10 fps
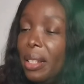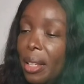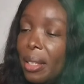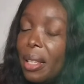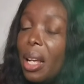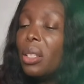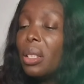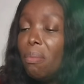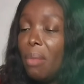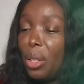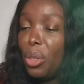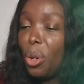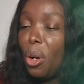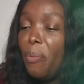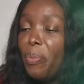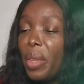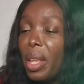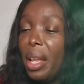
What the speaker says: these cells mature,